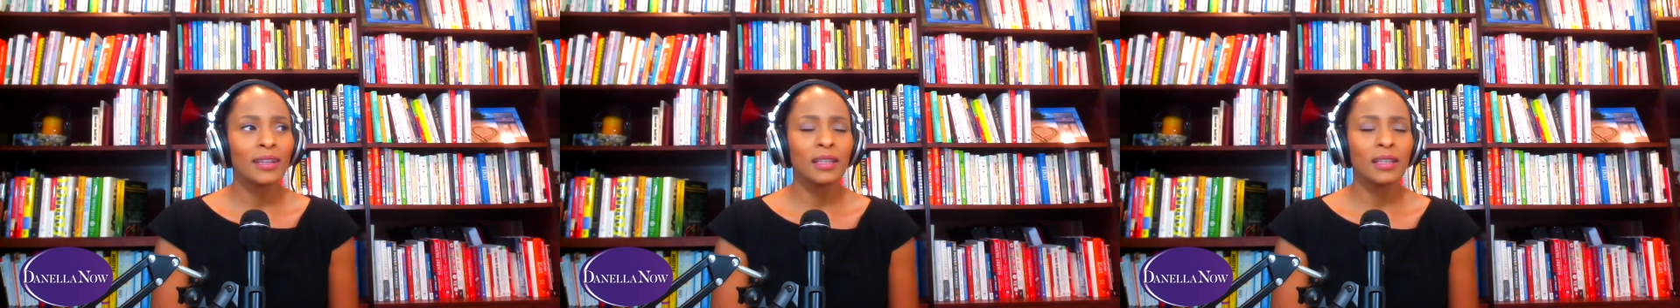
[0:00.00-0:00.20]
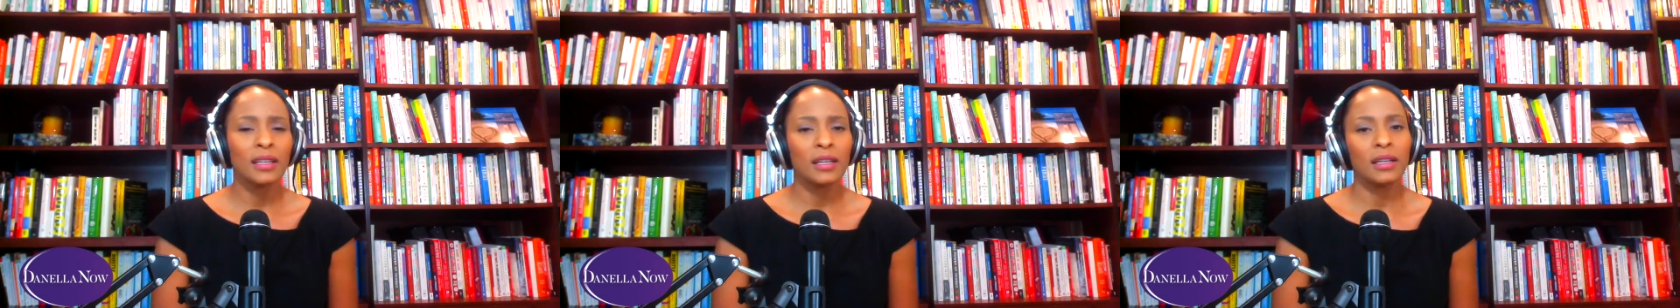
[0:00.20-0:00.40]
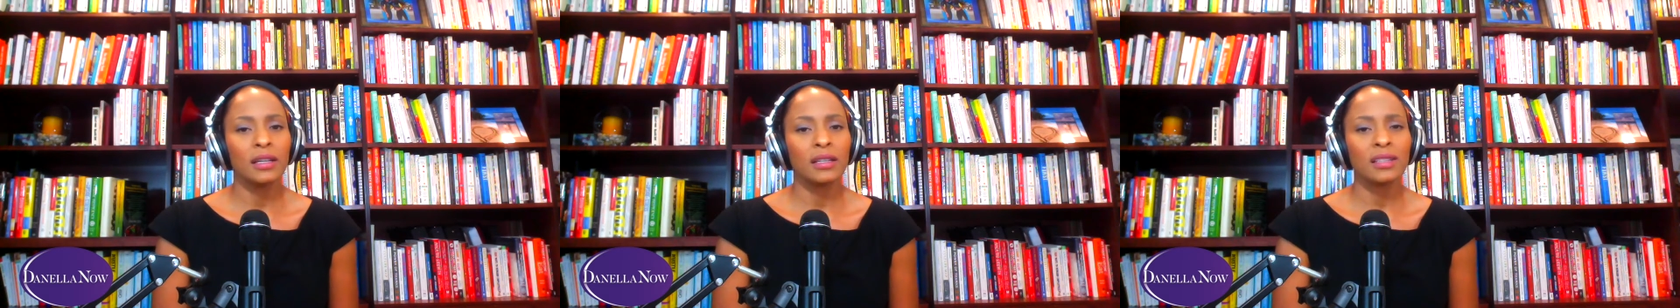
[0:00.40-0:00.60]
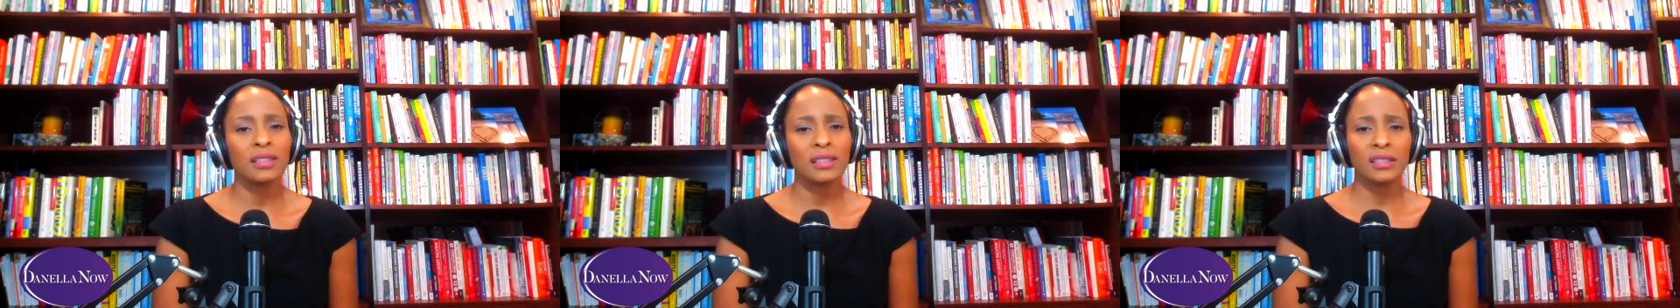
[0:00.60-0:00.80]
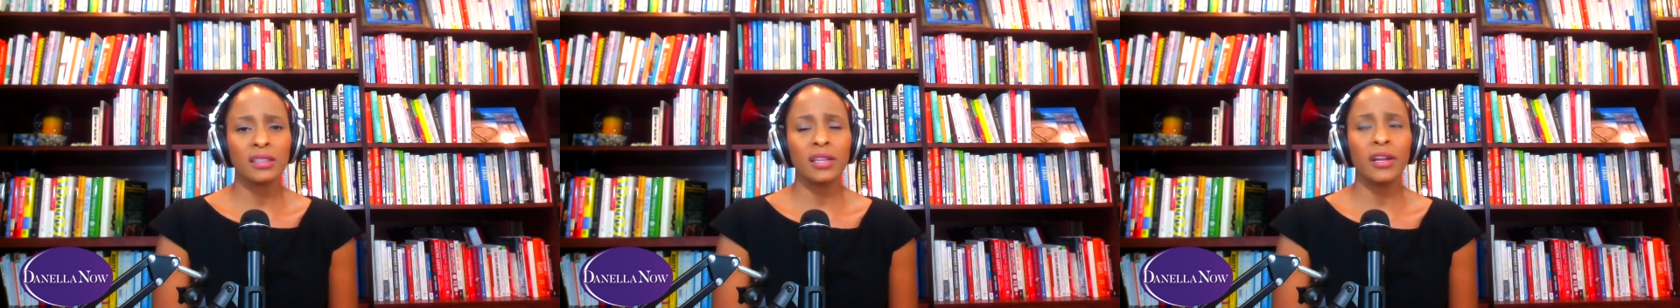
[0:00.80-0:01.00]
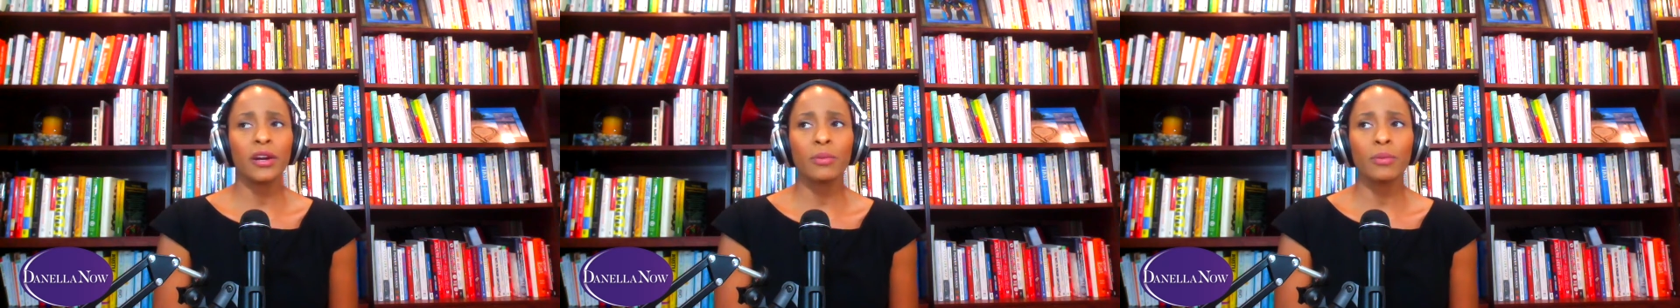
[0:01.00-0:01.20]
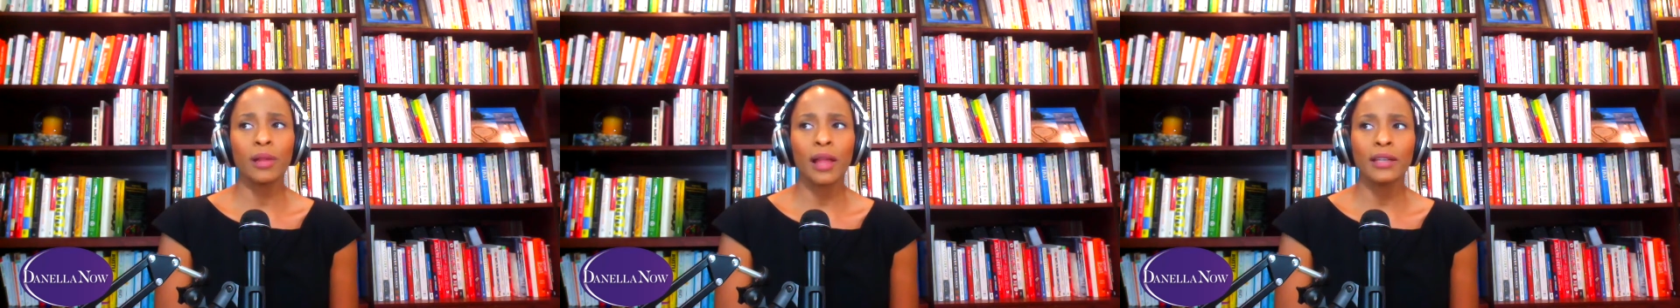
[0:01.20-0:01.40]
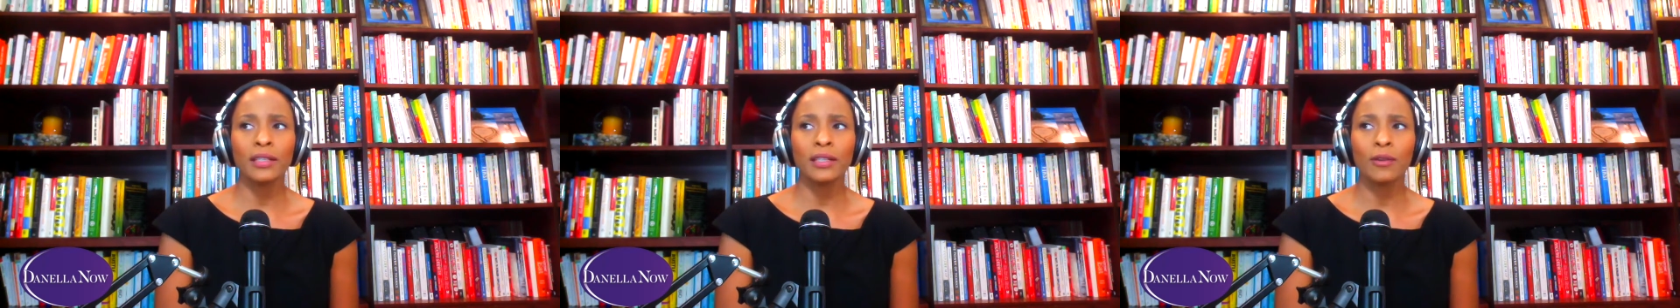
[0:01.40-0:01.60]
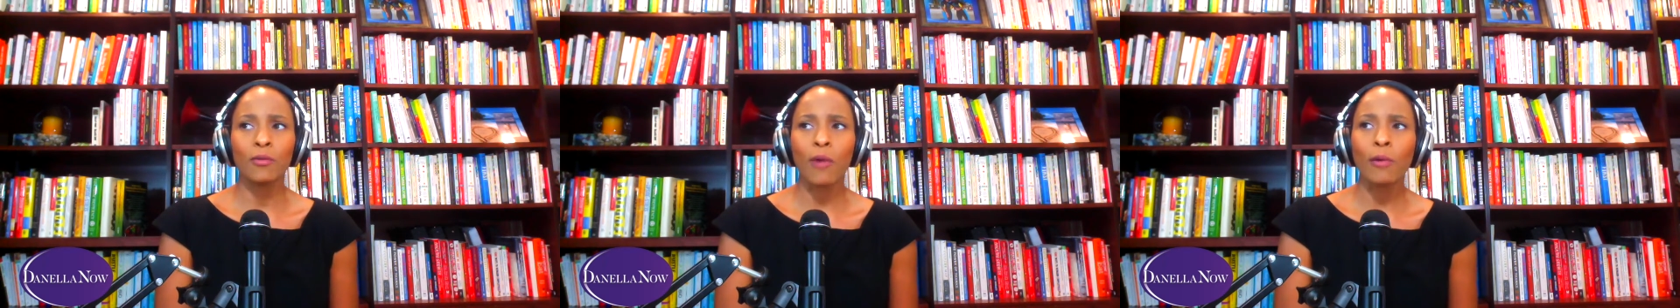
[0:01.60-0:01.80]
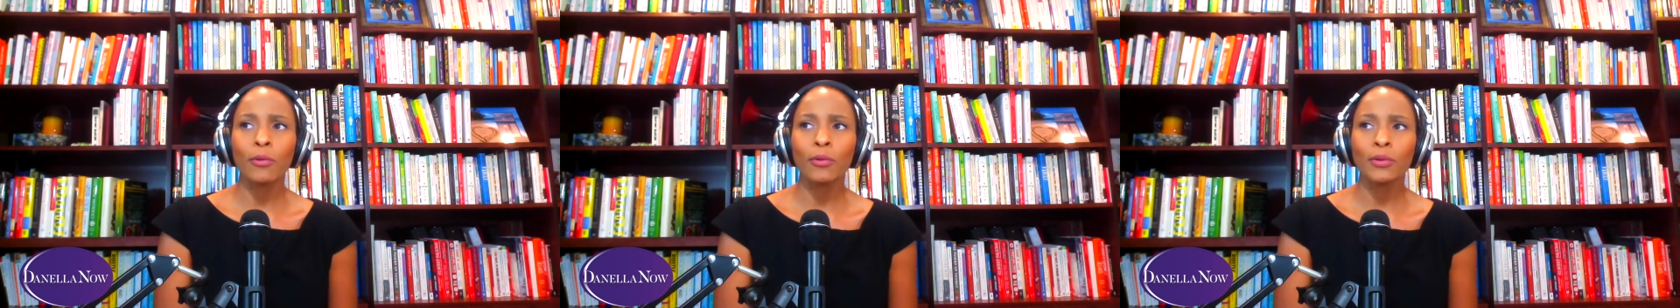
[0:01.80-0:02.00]
Yeah, that's a terrible idea.
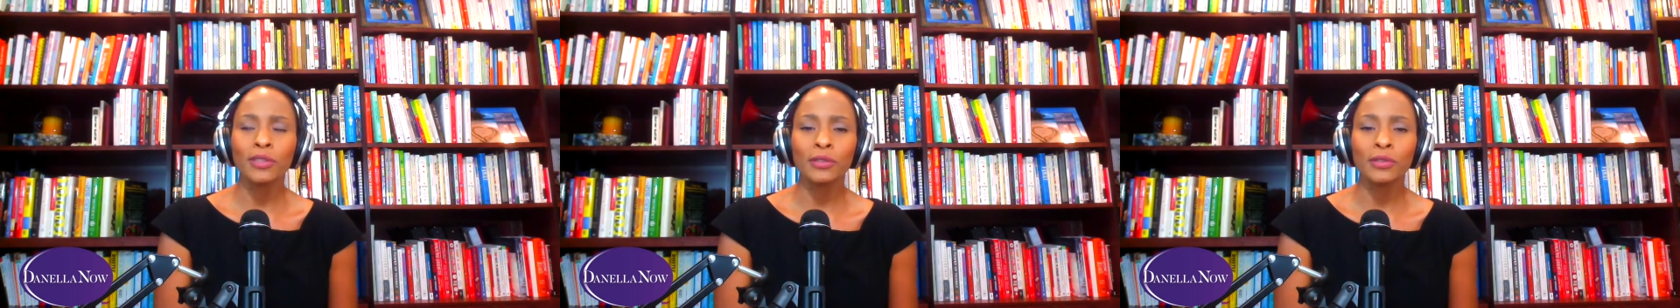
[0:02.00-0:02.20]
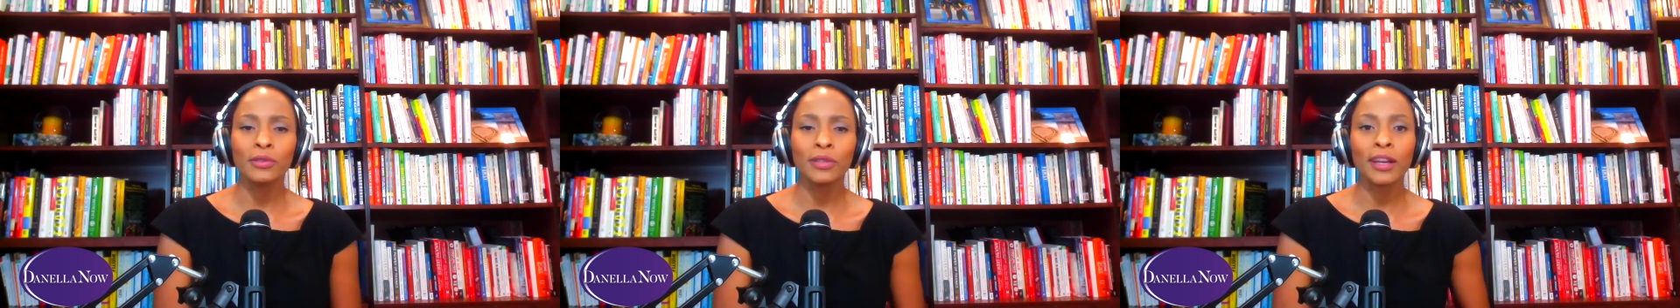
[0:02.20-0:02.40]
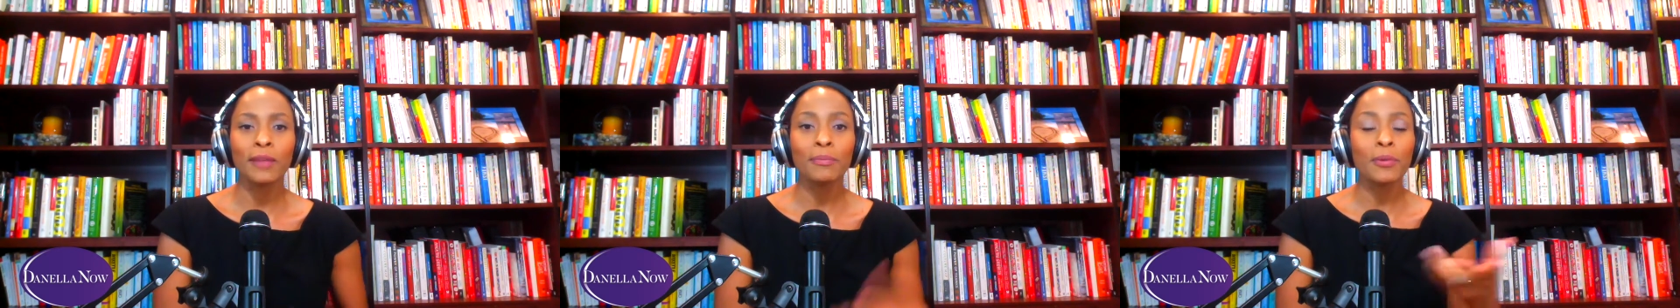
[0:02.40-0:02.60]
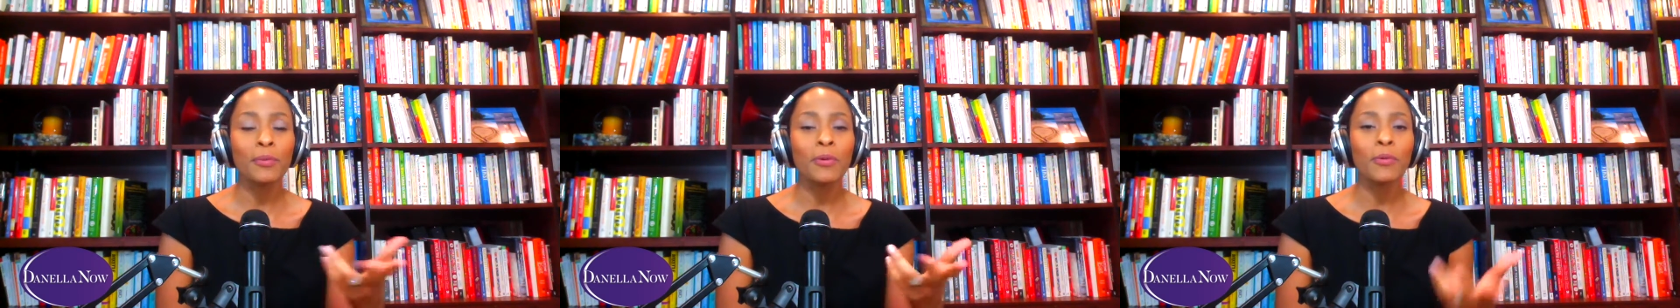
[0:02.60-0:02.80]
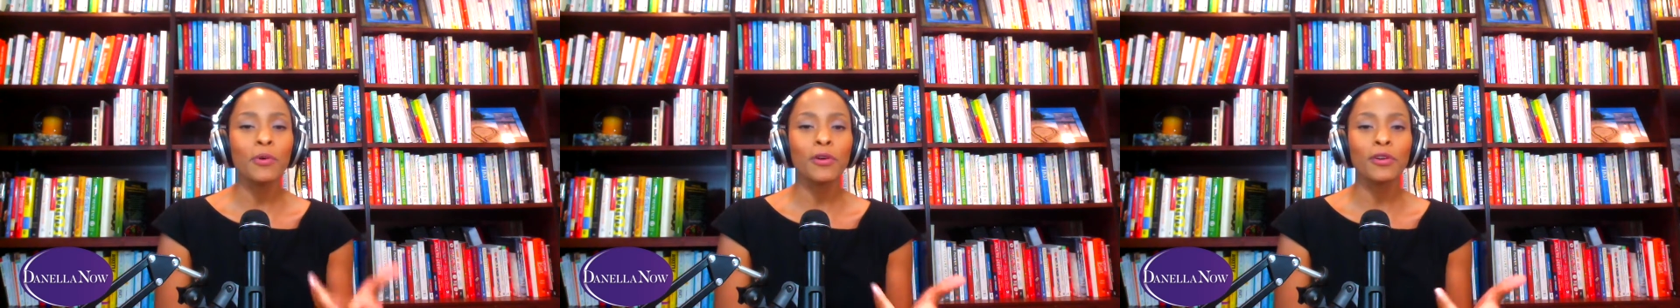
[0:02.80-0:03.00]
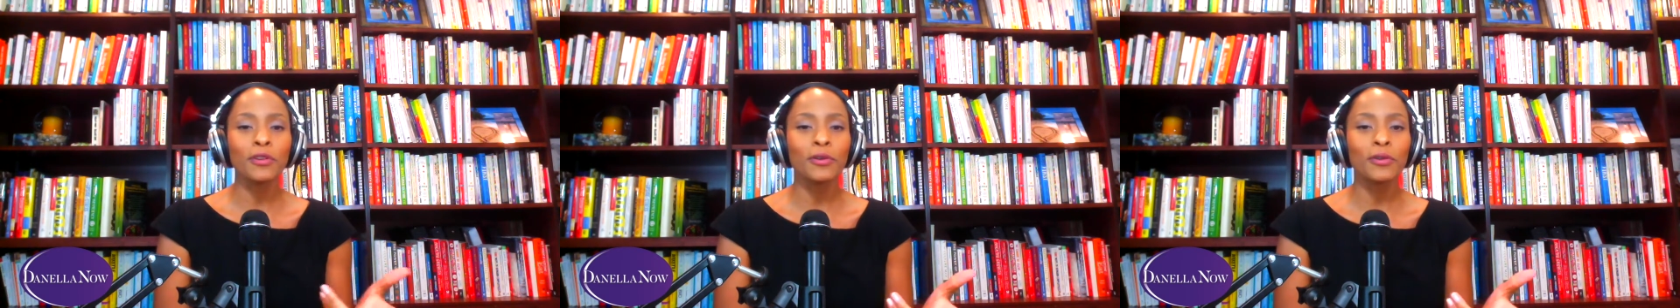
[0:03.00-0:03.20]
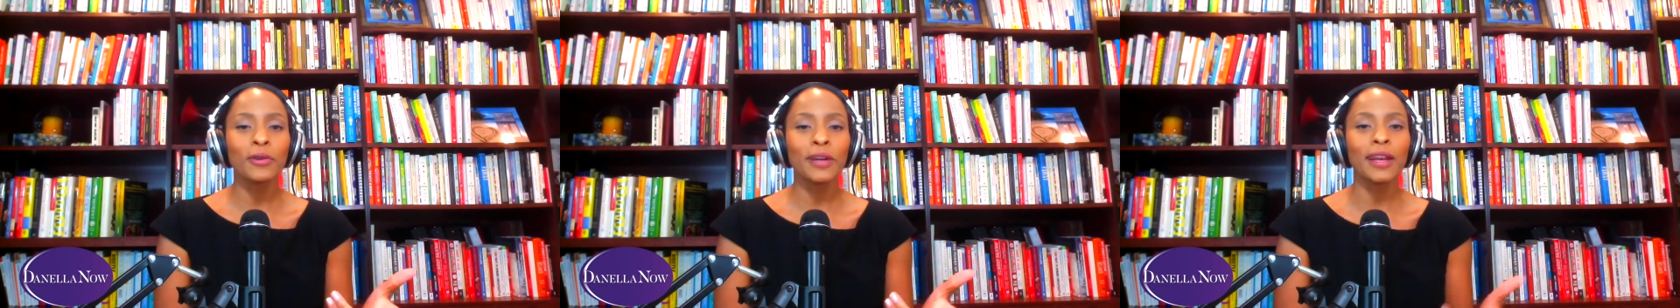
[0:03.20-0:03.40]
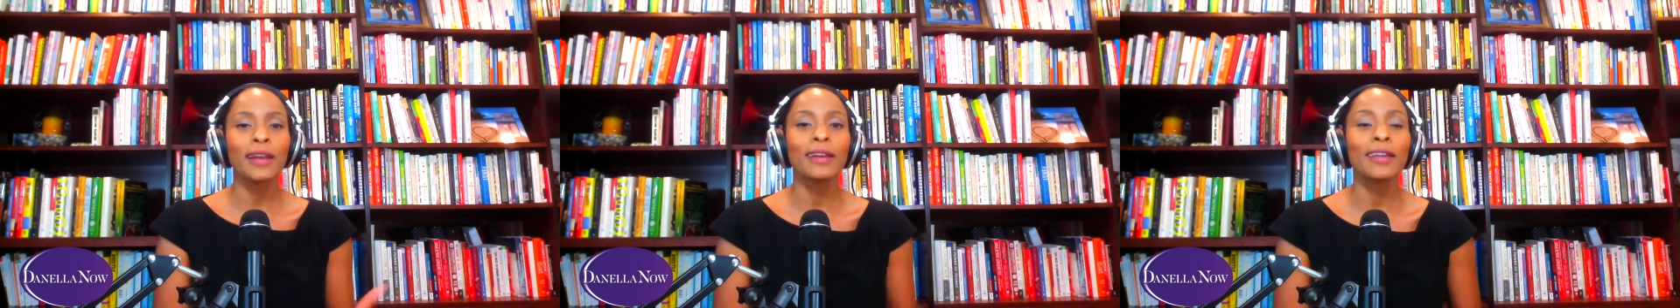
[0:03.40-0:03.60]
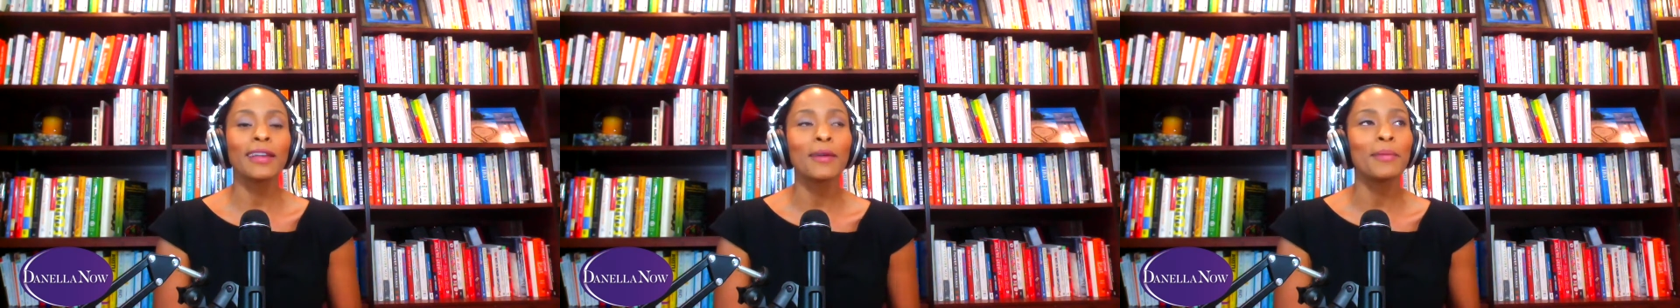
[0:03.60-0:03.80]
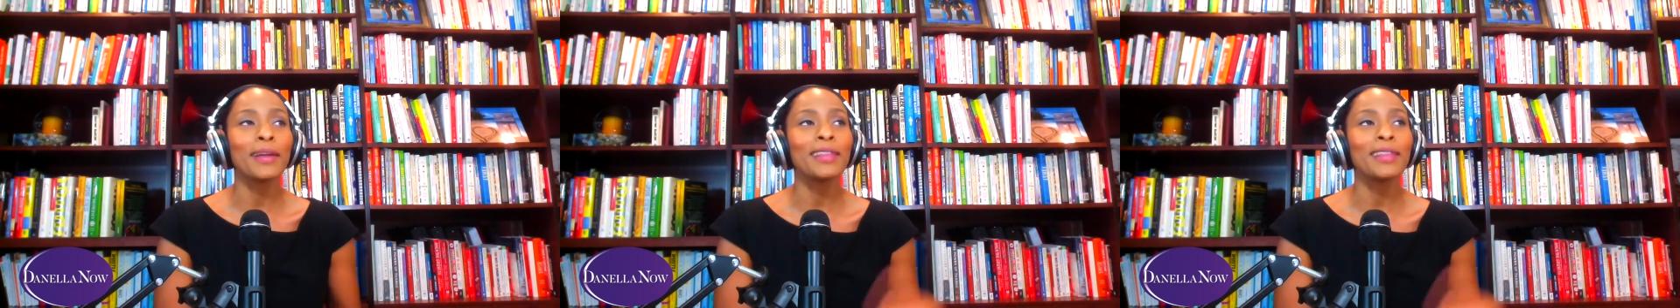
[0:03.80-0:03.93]
Why would we do it? And people were annoyed at him.